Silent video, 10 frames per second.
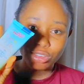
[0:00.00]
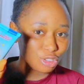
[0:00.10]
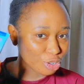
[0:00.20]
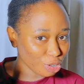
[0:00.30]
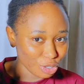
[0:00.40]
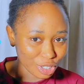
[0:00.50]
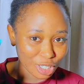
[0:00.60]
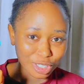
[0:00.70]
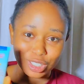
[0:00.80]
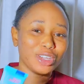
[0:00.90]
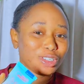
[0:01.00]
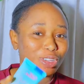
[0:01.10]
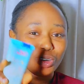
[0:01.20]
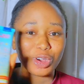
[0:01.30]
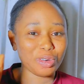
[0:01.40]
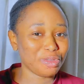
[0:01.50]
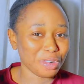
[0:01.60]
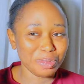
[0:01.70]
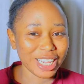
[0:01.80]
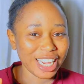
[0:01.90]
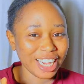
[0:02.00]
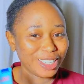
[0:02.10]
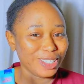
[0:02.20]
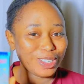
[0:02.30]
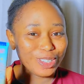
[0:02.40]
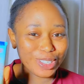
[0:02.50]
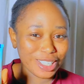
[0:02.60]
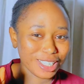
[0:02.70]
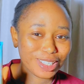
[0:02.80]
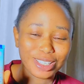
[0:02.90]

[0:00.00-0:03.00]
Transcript: don't use this. So you don't come for me that I asked you to use this.